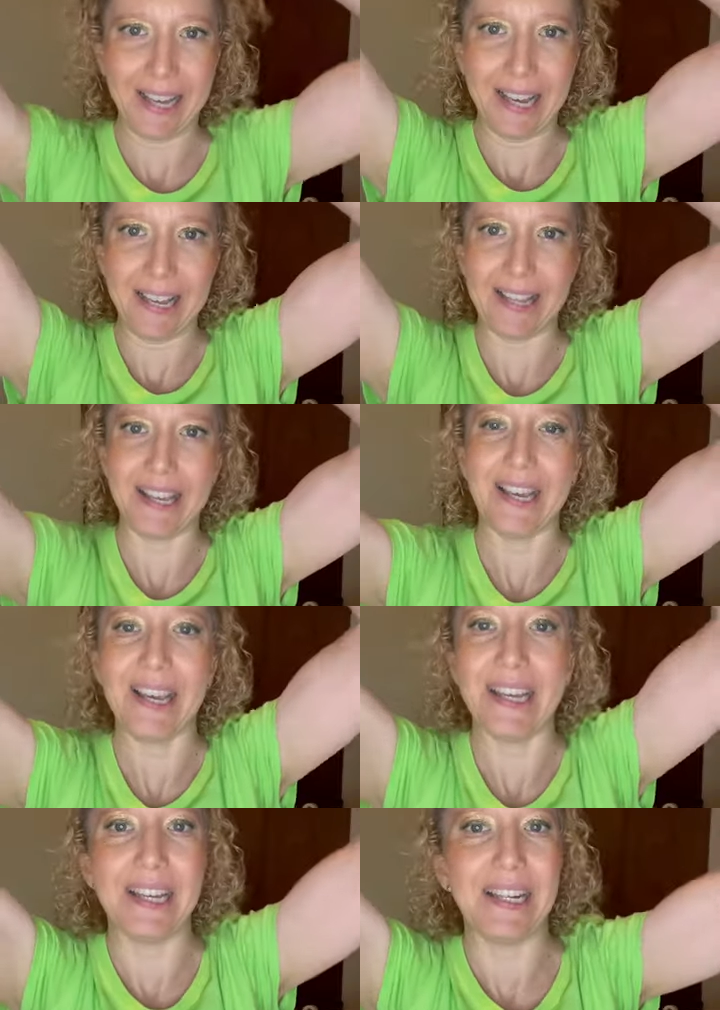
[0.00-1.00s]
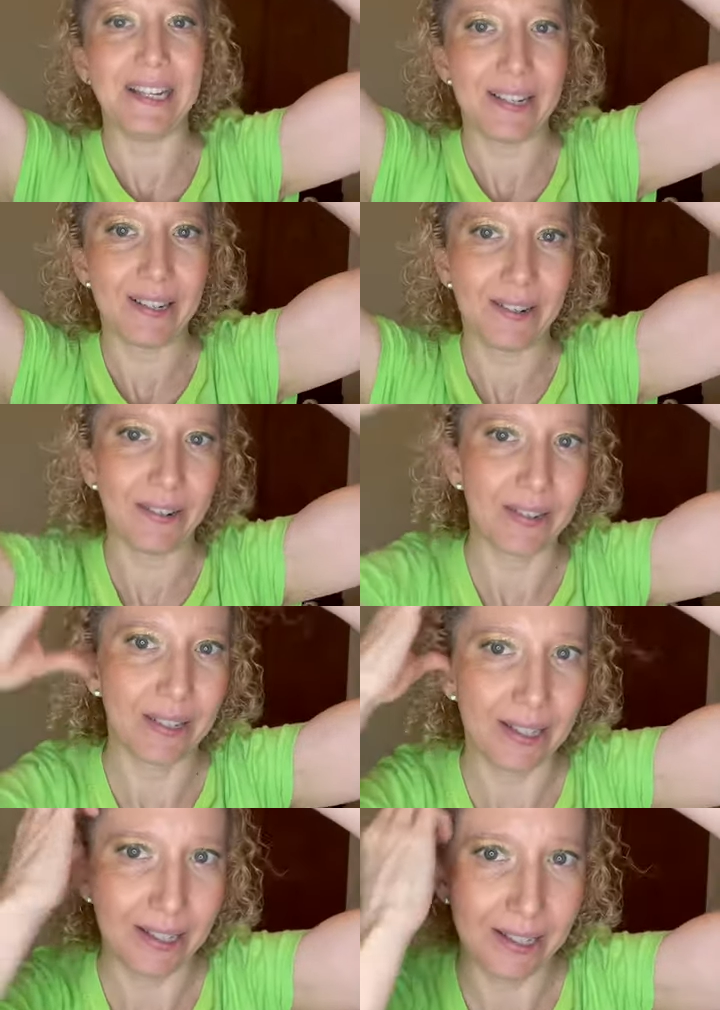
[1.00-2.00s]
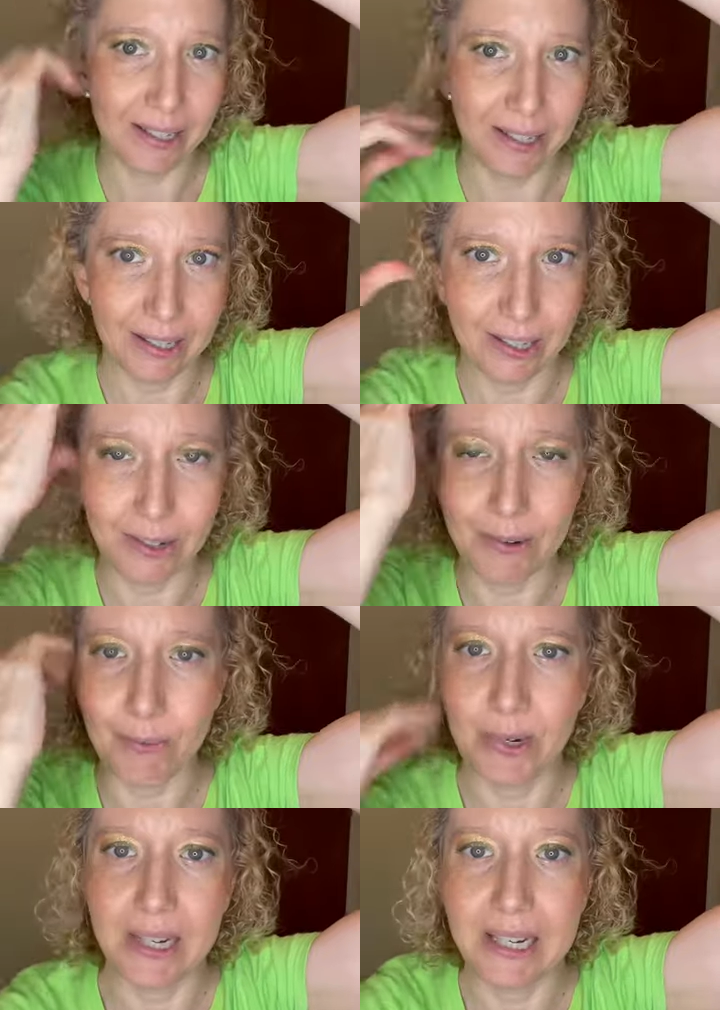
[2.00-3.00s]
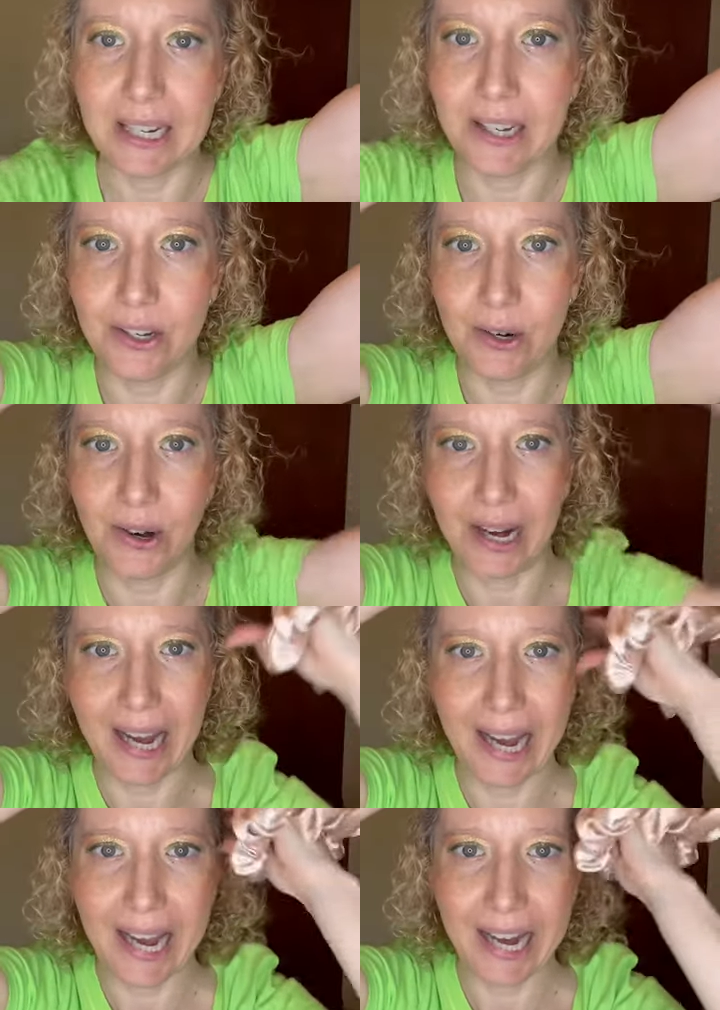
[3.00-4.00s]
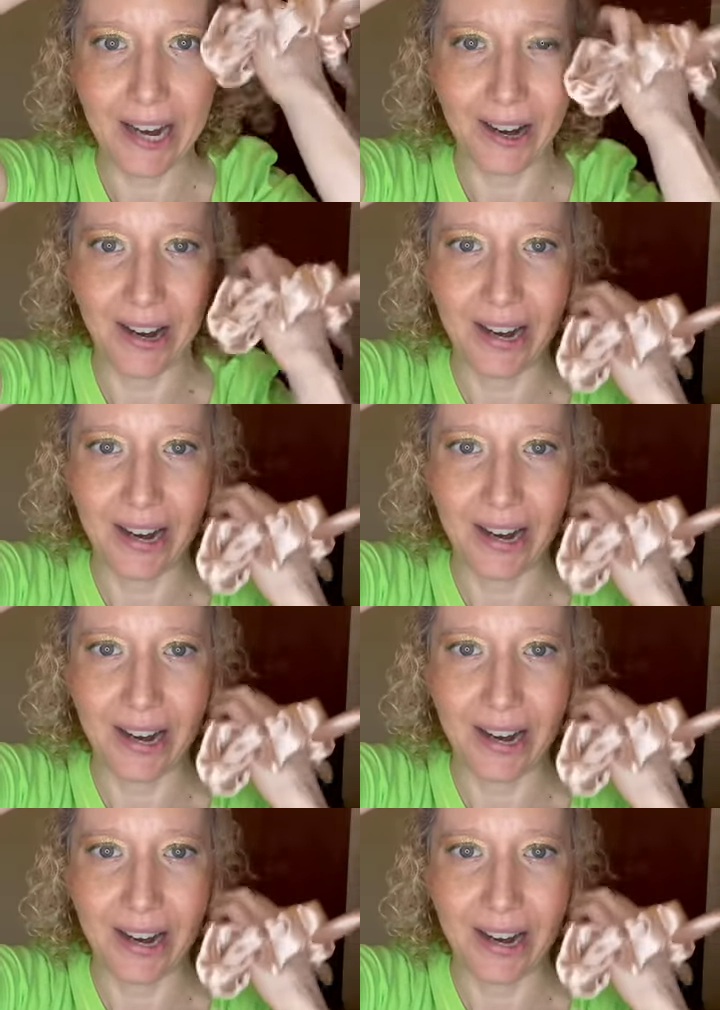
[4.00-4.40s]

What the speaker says: And then you can put it in your hair.